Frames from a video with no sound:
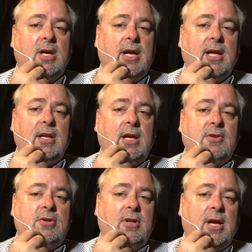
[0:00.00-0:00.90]
And
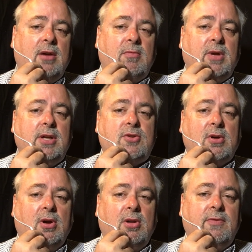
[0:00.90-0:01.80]
it should outrage
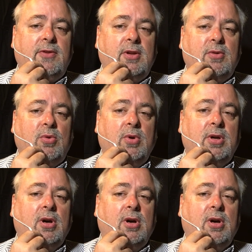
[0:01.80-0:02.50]
all of you.